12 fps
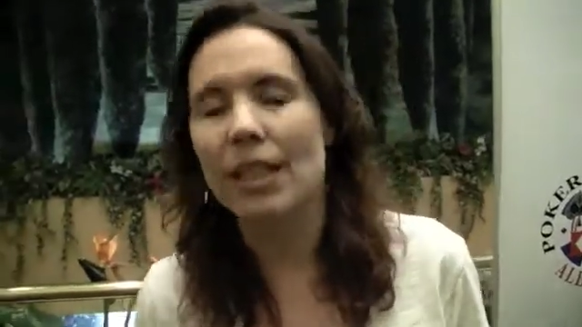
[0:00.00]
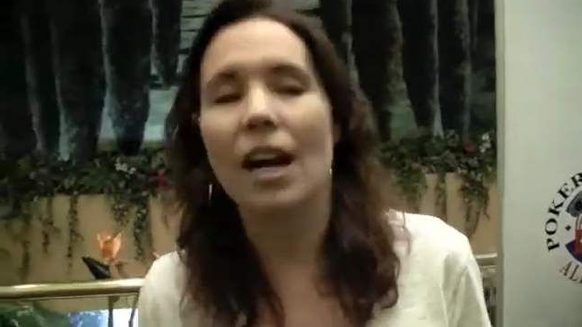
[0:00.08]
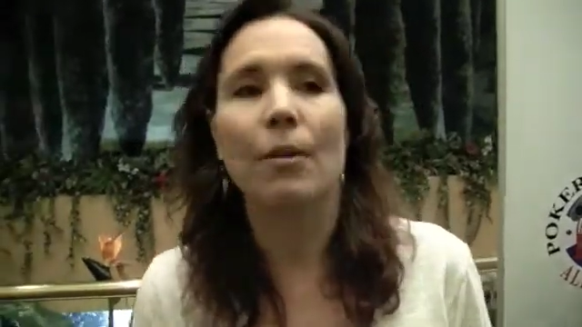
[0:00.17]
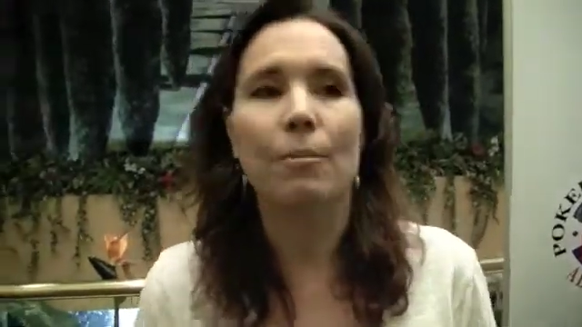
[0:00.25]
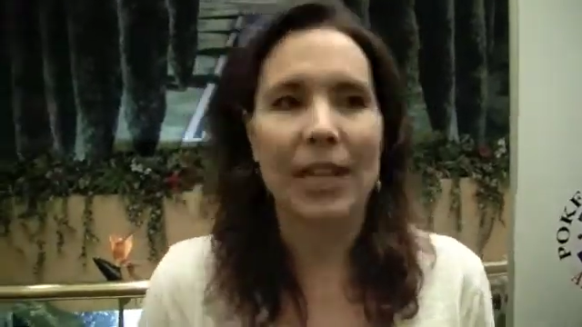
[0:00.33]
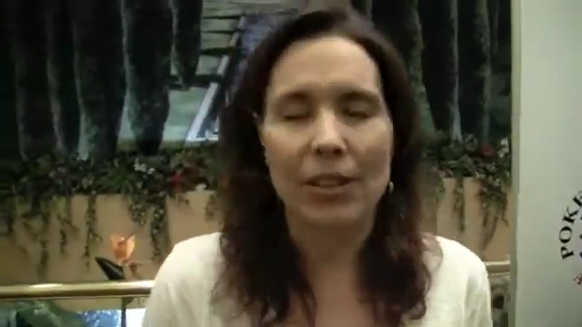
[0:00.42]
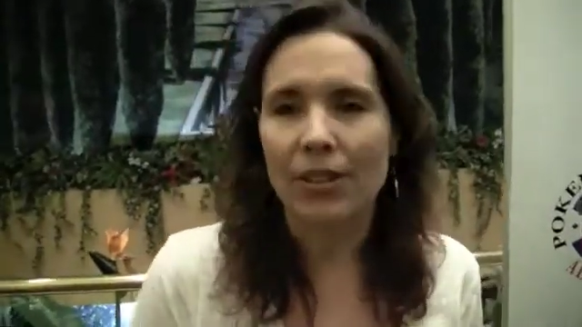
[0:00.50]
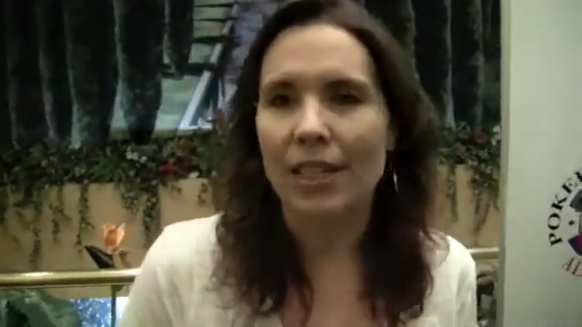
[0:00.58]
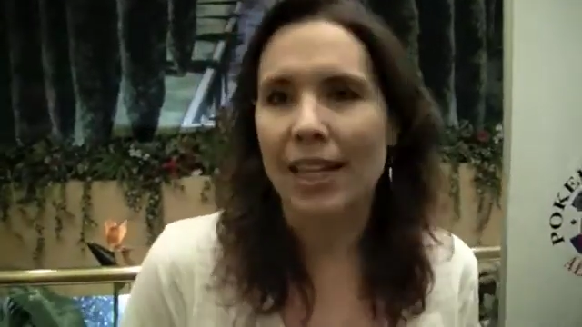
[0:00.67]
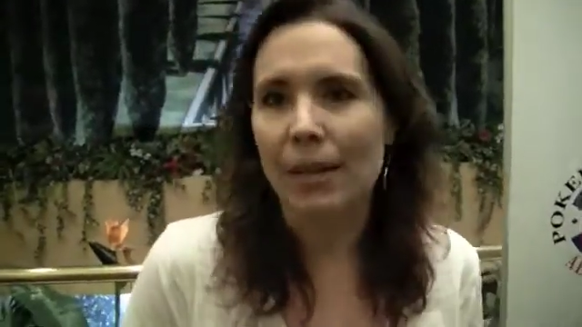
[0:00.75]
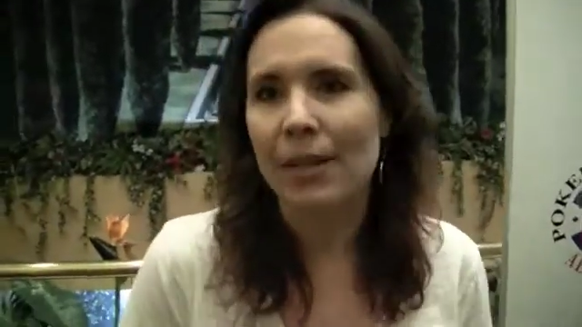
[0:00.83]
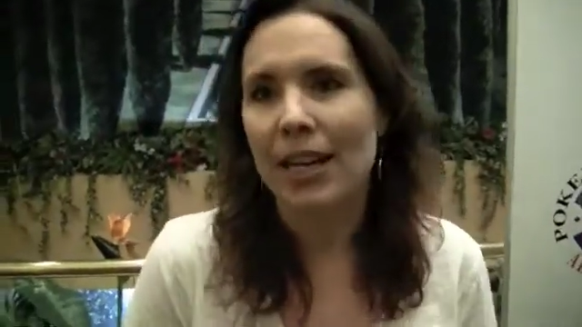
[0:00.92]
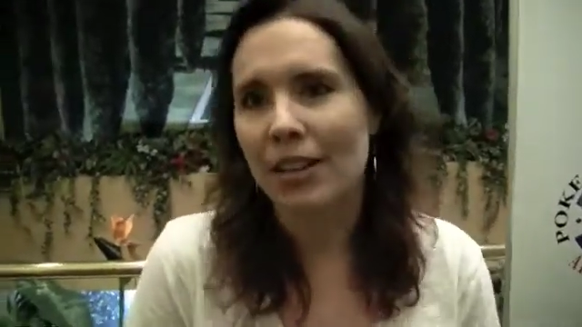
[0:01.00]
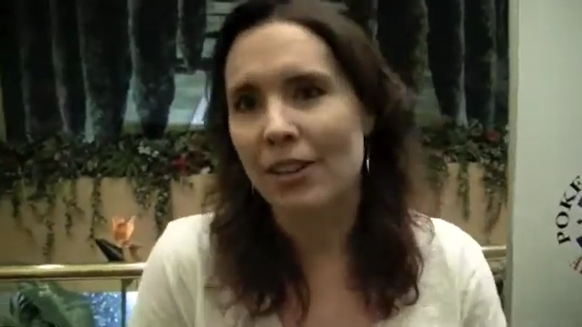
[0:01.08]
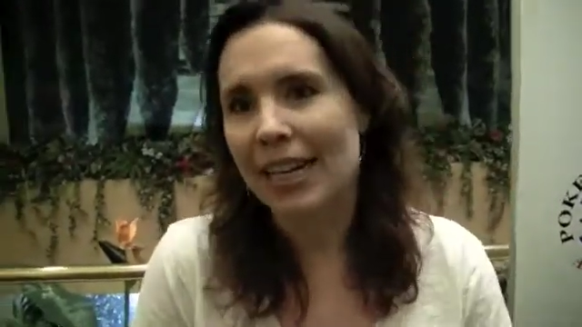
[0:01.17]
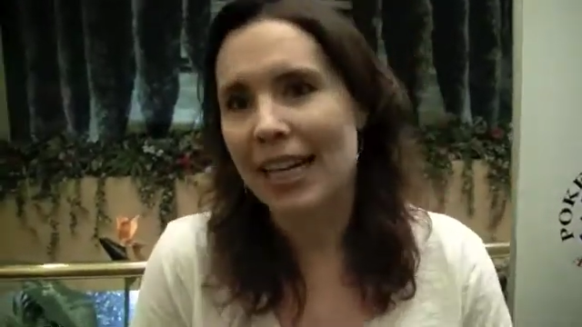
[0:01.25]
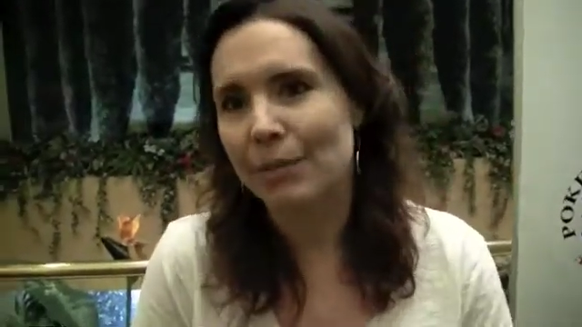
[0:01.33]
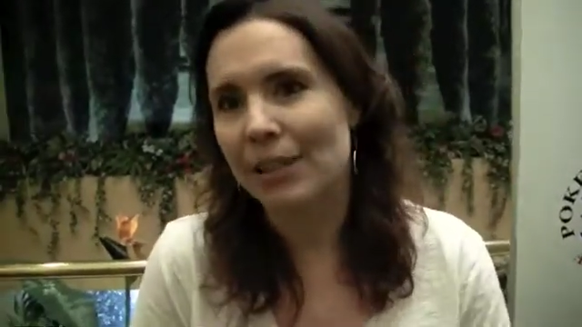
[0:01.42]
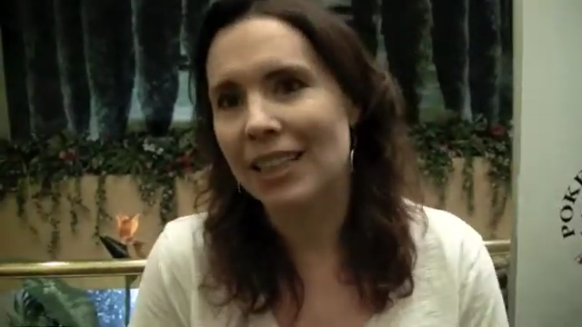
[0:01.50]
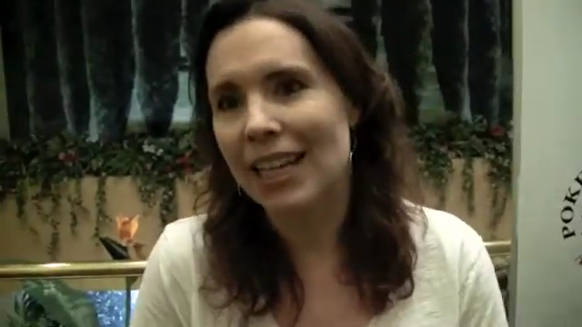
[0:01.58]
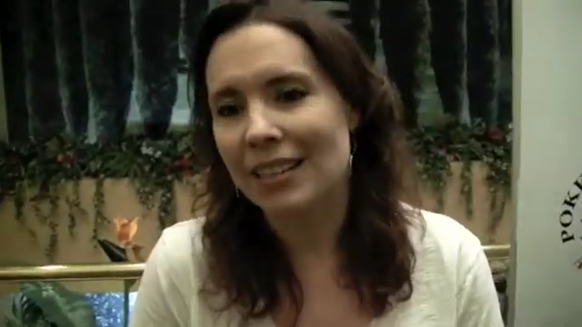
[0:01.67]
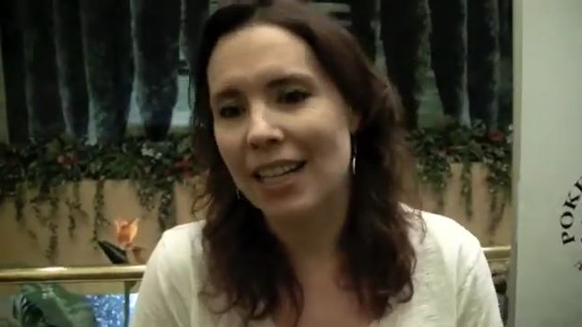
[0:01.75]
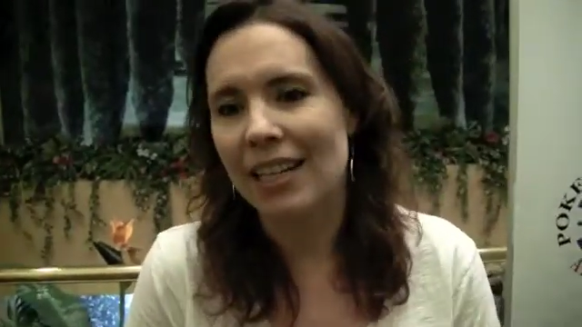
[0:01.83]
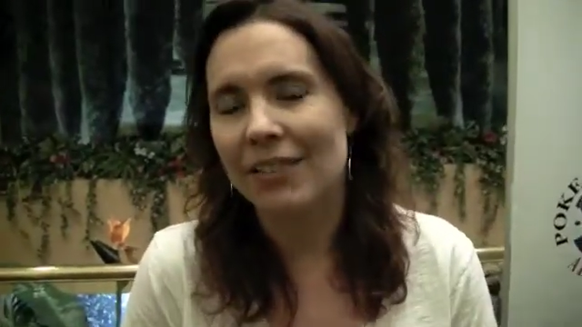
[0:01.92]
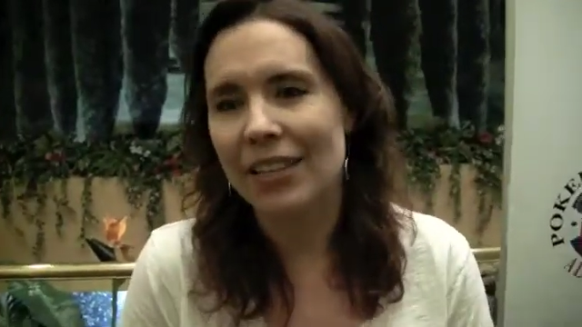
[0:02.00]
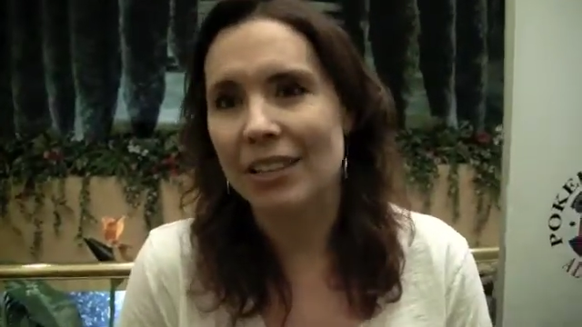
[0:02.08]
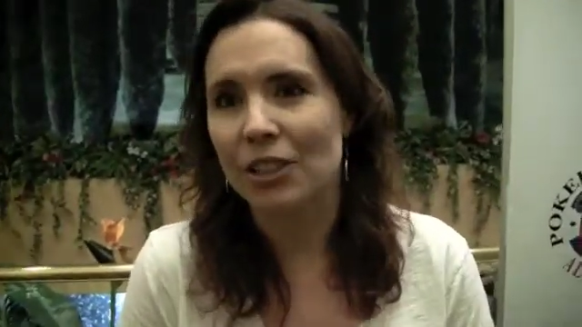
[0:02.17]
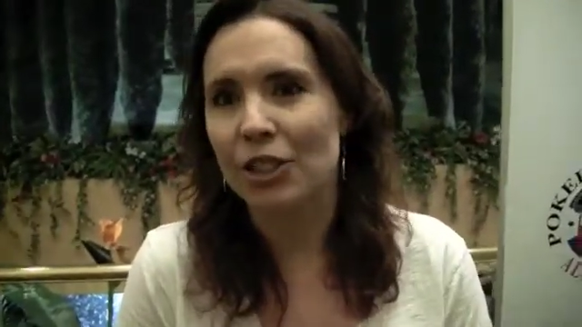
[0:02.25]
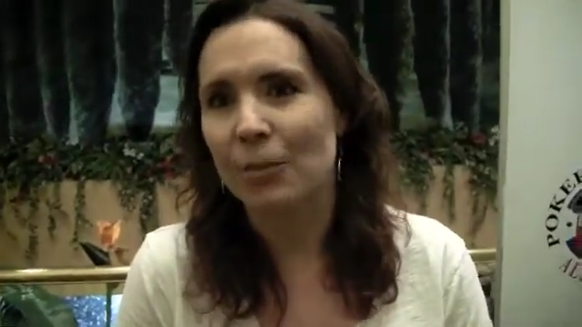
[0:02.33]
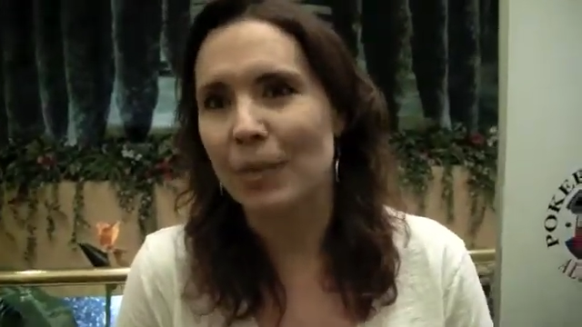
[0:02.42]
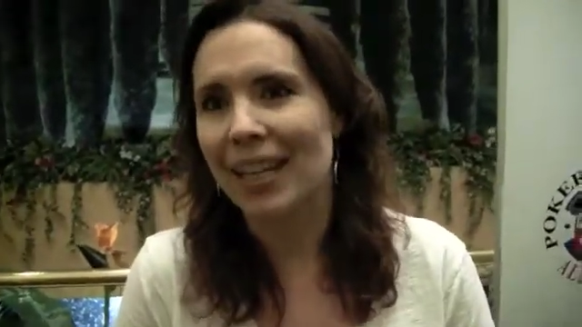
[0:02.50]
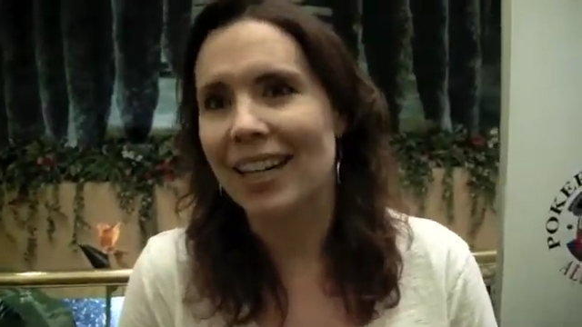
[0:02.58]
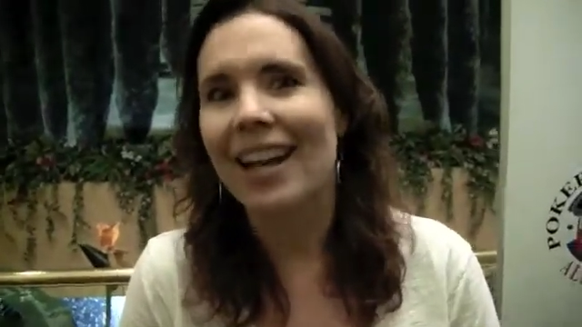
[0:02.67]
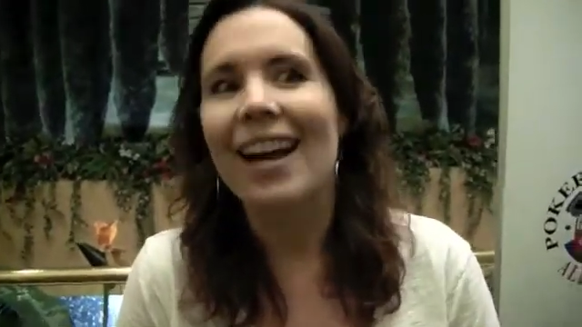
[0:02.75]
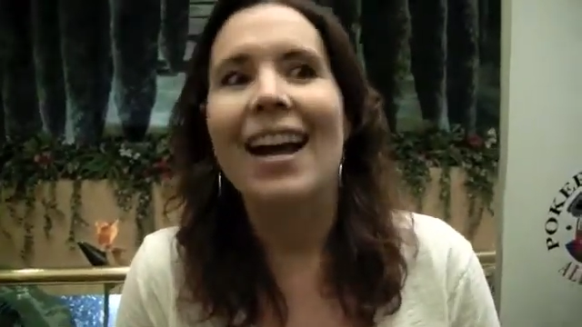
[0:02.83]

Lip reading: and I'm better than him at other games, and that's kind of as it should be.